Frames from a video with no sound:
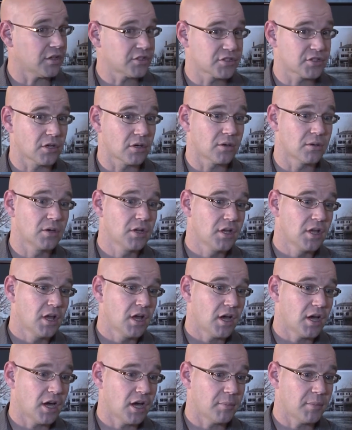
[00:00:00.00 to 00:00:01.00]
So
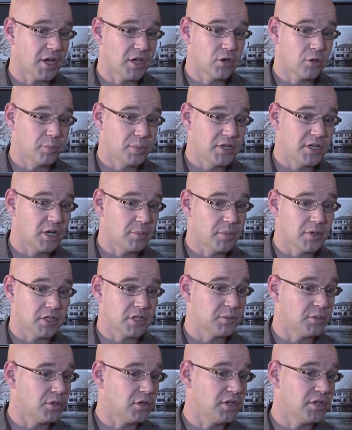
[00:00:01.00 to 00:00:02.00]
I opened up a
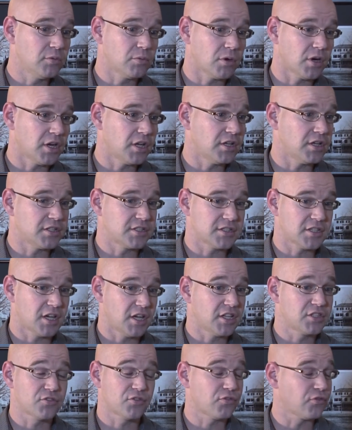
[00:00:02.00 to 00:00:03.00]
community run.
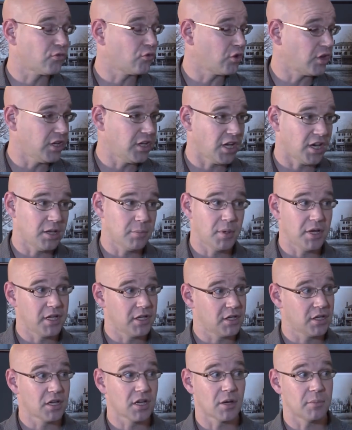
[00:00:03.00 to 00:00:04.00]
It's free. Anybody
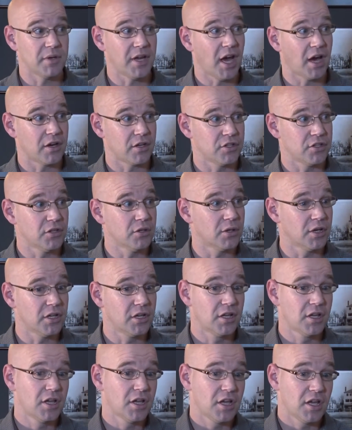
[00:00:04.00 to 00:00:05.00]
can come down and do it.
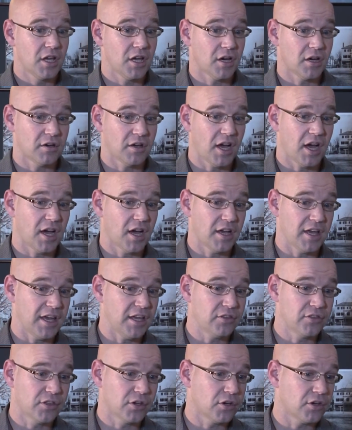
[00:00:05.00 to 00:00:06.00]

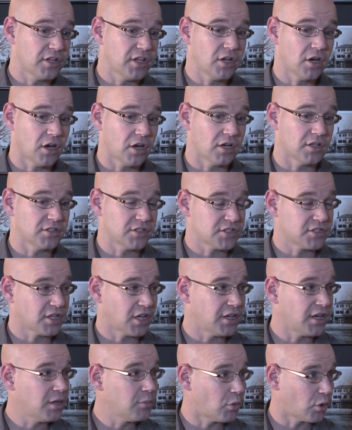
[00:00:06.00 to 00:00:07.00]
8:30 on
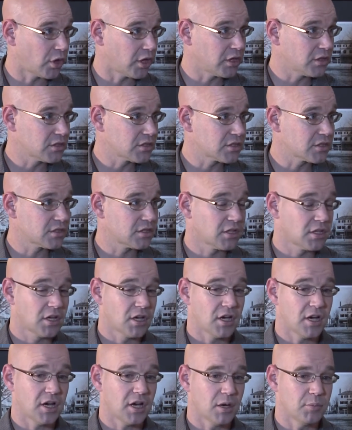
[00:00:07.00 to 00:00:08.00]
Sunday mornings.
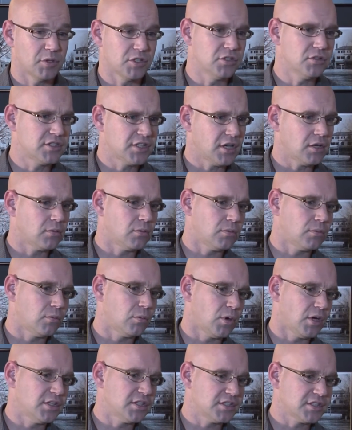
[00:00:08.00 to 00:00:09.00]
We do take
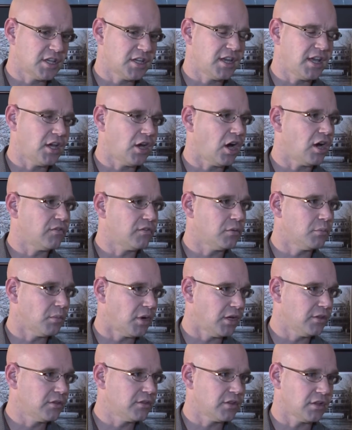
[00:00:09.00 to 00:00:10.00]
one Sunday off a
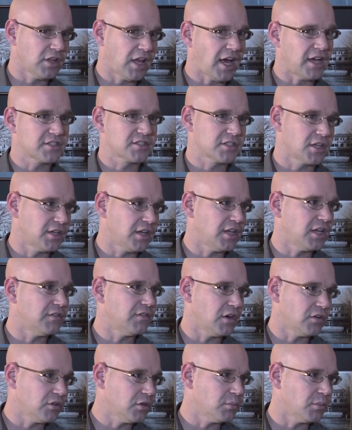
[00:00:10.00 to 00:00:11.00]
month, the last Sunday of
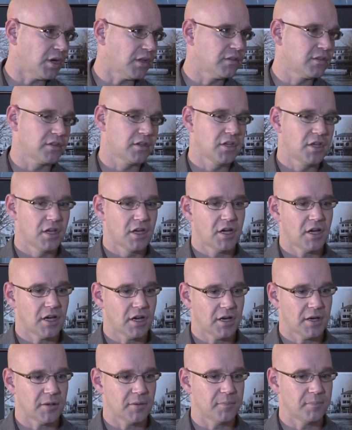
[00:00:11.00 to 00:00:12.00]
every month.
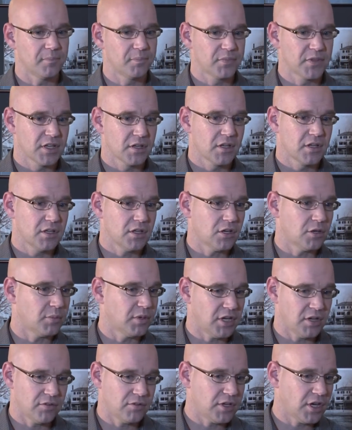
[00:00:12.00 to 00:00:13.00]

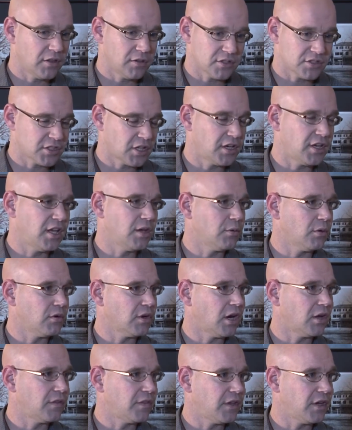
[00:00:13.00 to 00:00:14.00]
But every other Sunday we're
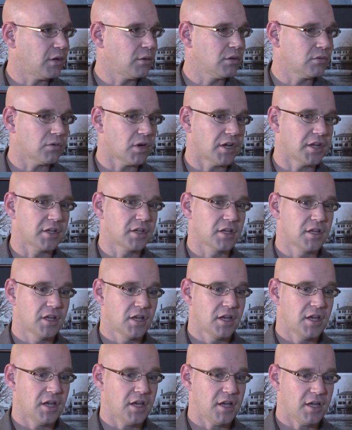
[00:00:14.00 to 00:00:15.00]
out there, we're running,
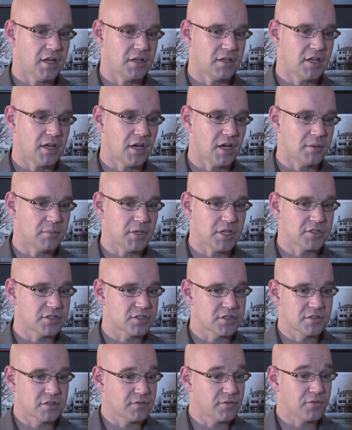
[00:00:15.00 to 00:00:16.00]
and
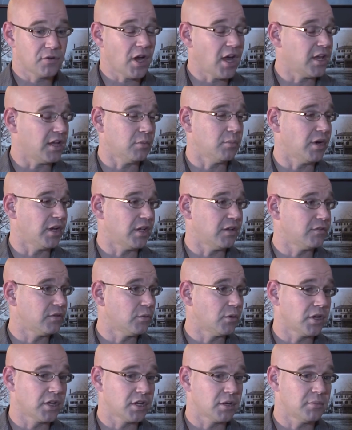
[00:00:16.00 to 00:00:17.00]
it's for anybody. If you
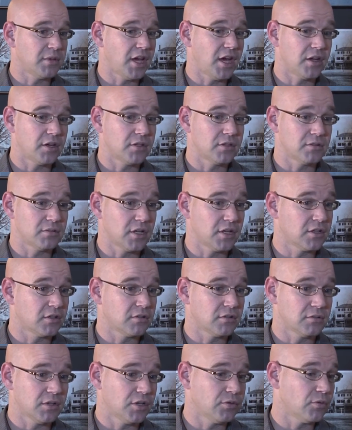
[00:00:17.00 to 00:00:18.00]
want to come down
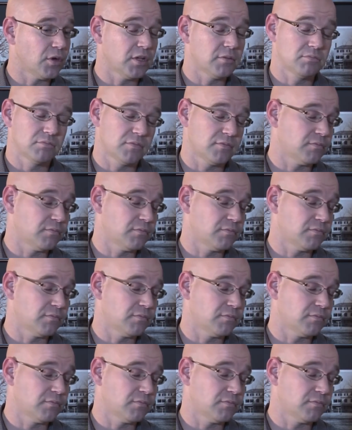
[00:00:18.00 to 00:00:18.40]
and run,